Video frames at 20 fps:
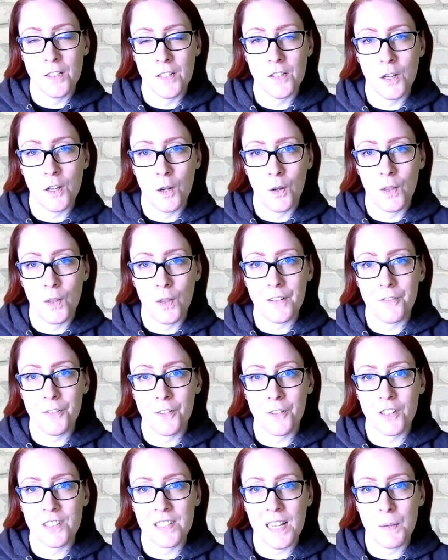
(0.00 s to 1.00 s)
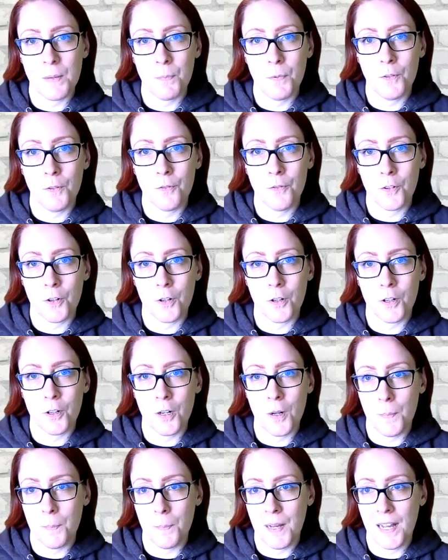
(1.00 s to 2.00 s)
So, like for example,
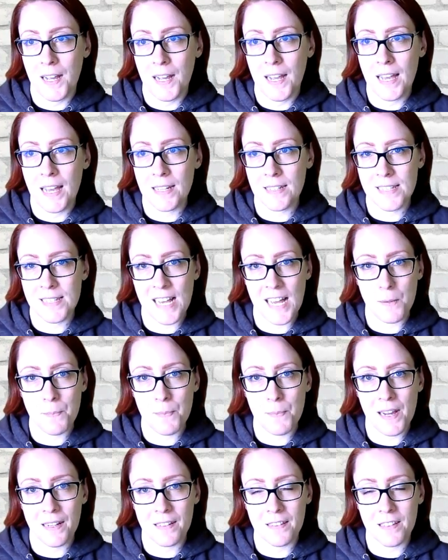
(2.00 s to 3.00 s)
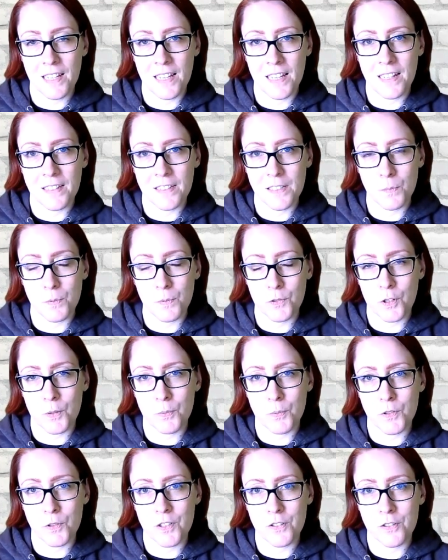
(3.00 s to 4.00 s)
for my 10 backlink
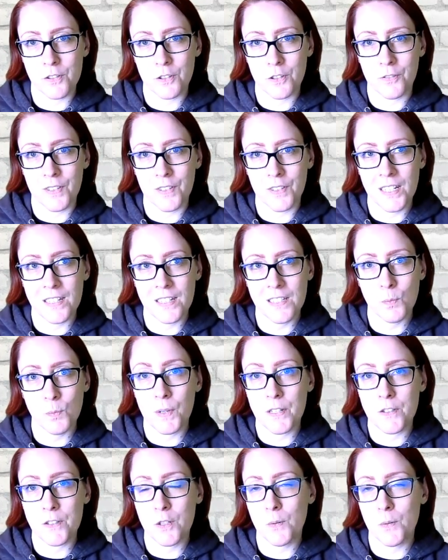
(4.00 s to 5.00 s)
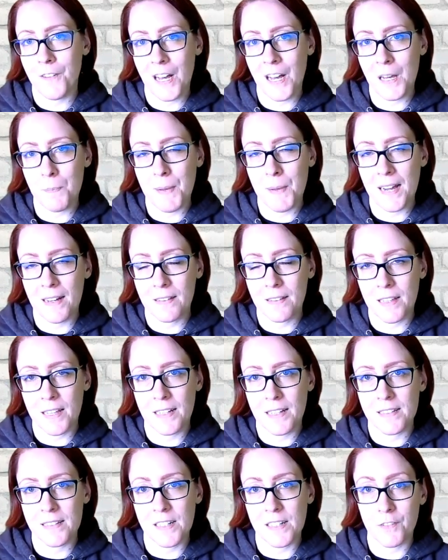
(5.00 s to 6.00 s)
subscription service, we do 5
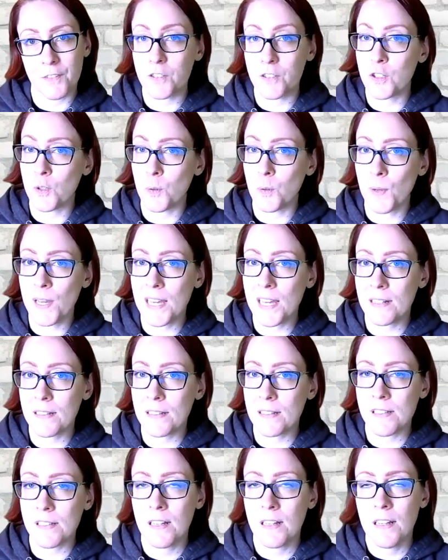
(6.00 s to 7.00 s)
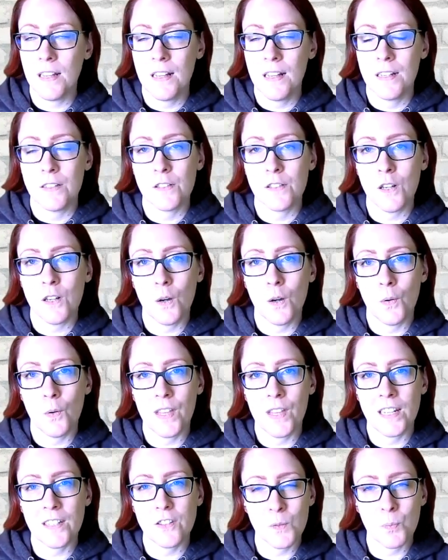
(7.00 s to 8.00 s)
backlinks every 2 weeks. So,
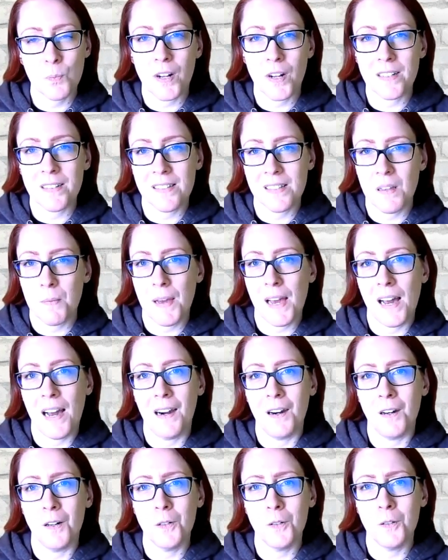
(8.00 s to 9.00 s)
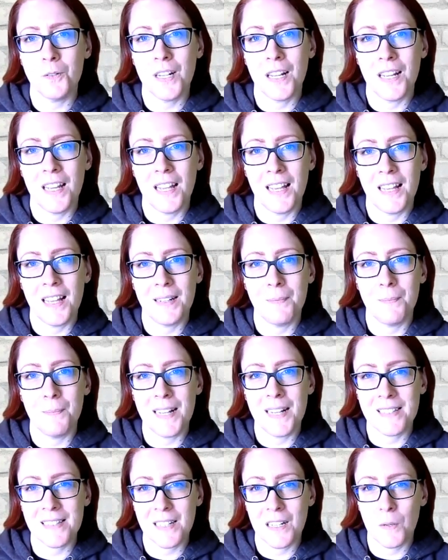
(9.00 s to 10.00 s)
that spreads them out and
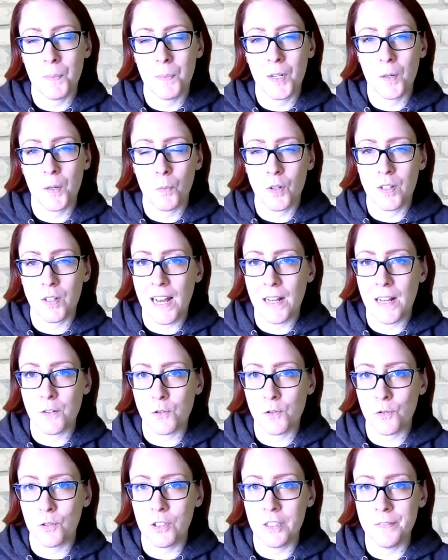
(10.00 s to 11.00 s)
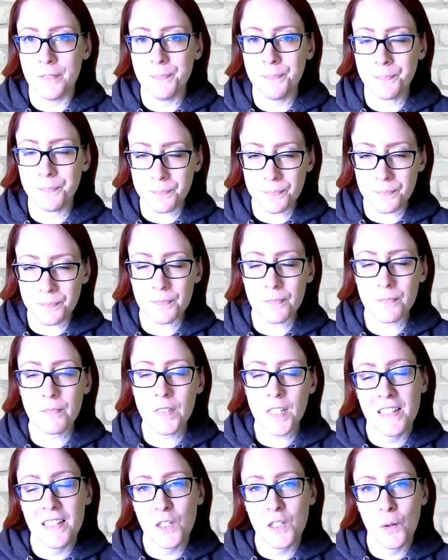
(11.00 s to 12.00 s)
makes it appear more natural.
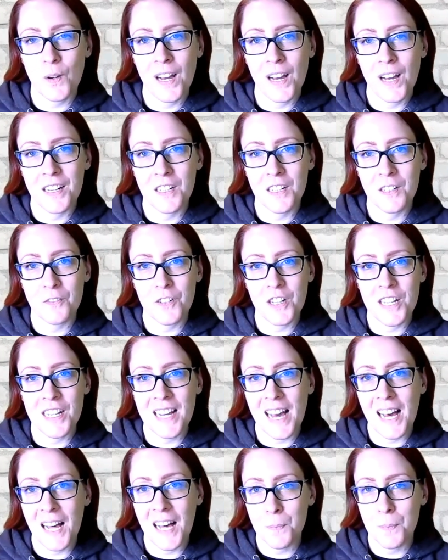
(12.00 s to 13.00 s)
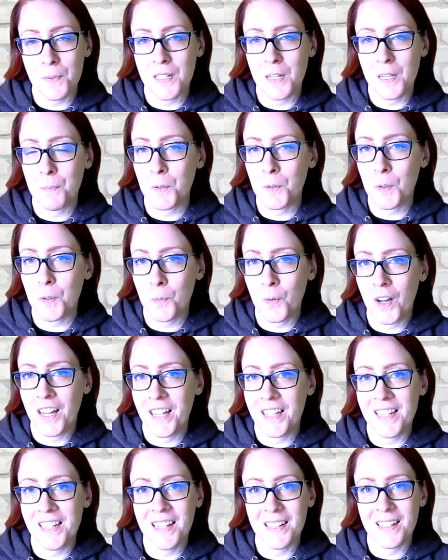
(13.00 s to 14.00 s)
Let's go ahead and recap. Number
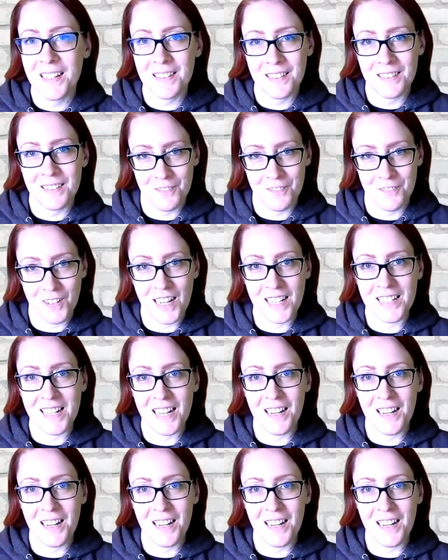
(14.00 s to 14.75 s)
one, find